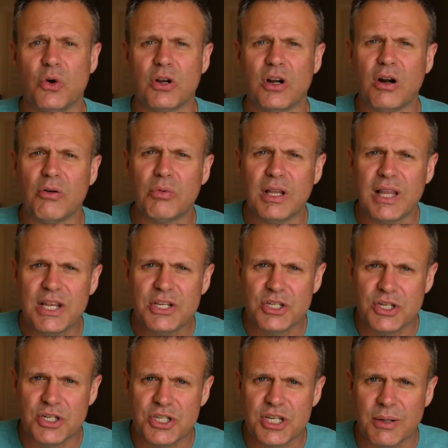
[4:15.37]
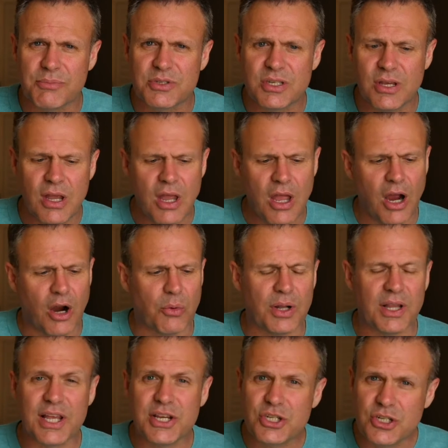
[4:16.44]
on our relationships, our
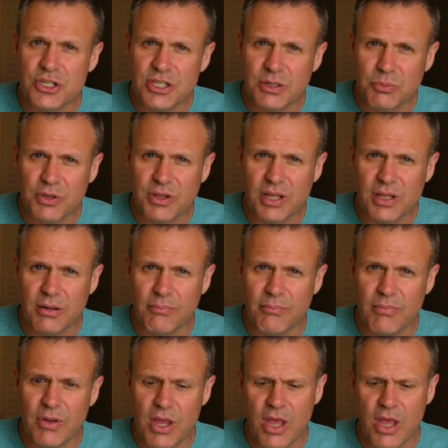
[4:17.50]
relationship with Him,